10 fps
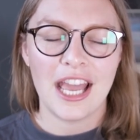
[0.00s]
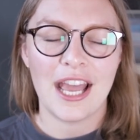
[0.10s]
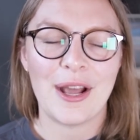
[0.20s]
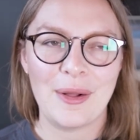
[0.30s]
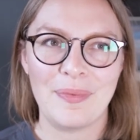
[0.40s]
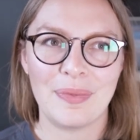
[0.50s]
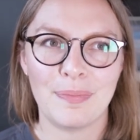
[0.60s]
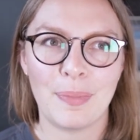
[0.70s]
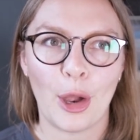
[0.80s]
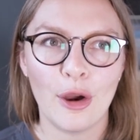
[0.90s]

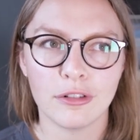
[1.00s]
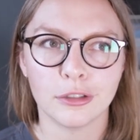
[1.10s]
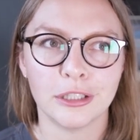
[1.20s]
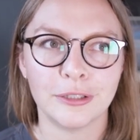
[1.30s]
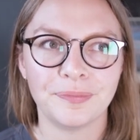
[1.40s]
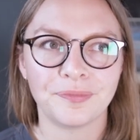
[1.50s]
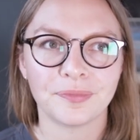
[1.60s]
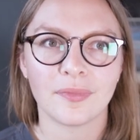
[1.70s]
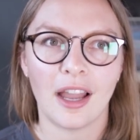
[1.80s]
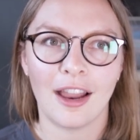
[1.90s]
But overall,
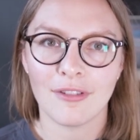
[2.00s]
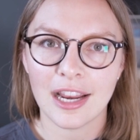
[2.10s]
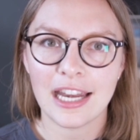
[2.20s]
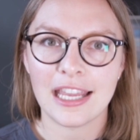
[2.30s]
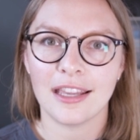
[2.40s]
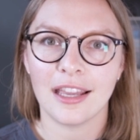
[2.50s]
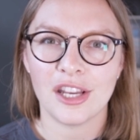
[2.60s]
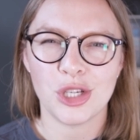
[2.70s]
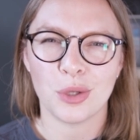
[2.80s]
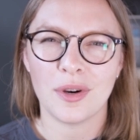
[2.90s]
I really
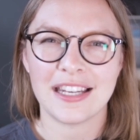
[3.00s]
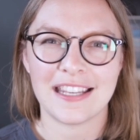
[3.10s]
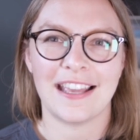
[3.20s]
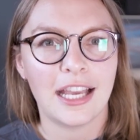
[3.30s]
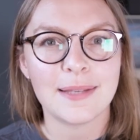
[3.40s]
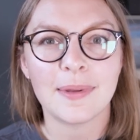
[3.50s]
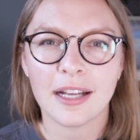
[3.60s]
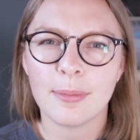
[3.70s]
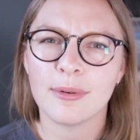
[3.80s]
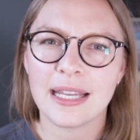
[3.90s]
enjoyed it. It's been a
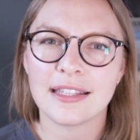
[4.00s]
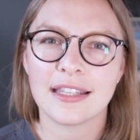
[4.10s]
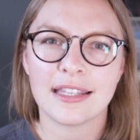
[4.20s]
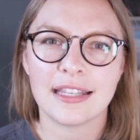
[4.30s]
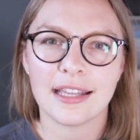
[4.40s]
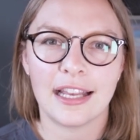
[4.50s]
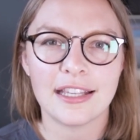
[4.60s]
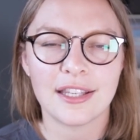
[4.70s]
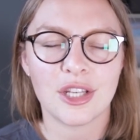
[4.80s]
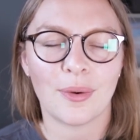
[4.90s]
couple weeks since I
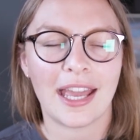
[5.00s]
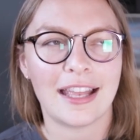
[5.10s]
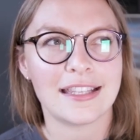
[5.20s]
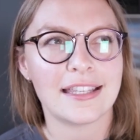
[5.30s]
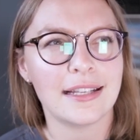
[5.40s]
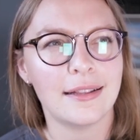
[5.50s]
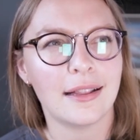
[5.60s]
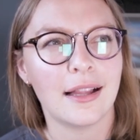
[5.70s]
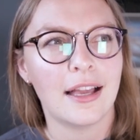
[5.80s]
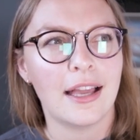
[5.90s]
listened to it, and
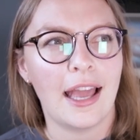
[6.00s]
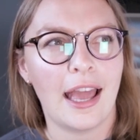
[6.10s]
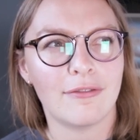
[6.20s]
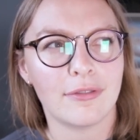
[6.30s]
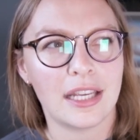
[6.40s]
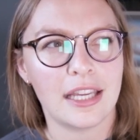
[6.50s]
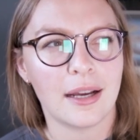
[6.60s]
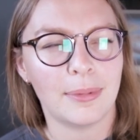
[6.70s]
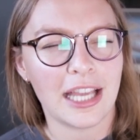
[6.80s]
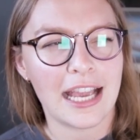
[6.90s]
still every
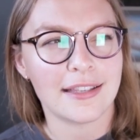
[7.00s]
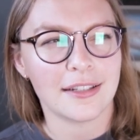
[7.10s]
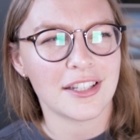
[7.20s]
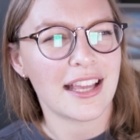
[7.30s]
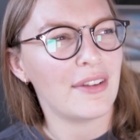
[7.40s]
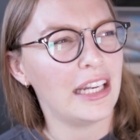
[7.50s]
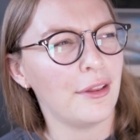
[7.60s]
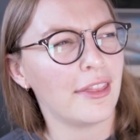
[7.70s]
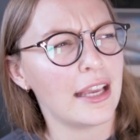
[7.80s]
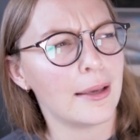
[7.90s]
couple days I'll just have a little
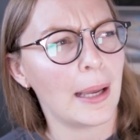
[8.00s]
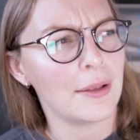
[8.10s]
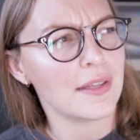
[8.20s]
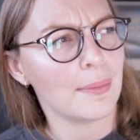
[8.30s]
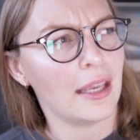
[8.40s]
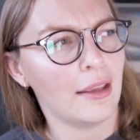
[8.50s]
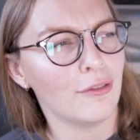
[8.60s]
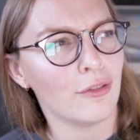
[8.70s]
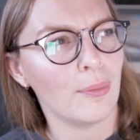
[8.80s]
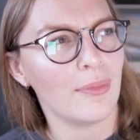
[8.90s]
think about something
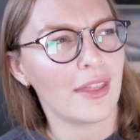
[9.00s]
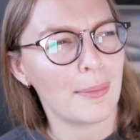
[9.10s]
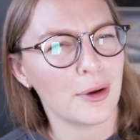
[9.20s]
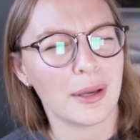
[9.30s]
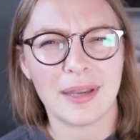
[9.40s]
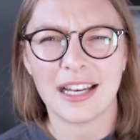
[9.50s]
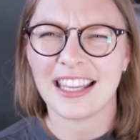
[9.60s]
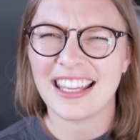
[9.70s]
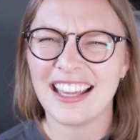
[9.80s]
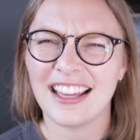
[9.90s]
from that book and be like,
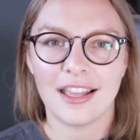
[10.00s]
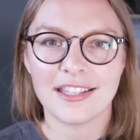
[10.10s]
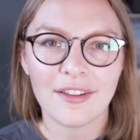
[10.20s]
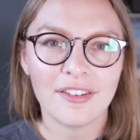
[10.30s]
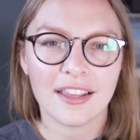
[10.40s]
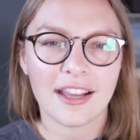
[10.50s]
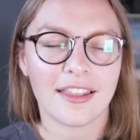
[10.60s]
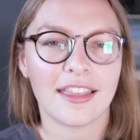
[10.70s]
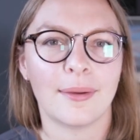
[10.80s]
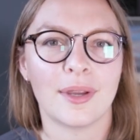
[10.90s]
yeah. It's definitely the kind
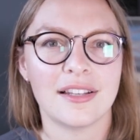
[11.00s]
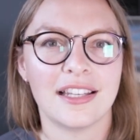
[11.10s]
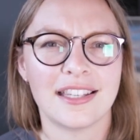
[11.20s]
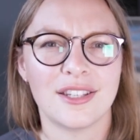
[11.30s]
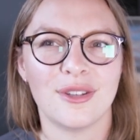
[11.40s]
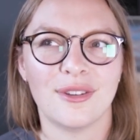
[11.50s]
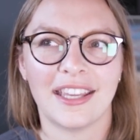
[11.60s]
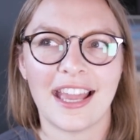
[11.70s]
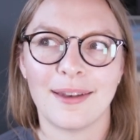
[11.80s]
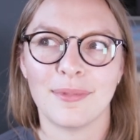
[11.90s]
of thing I'm going to listen to
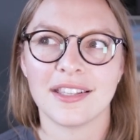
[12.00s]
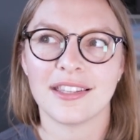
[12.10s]
again, because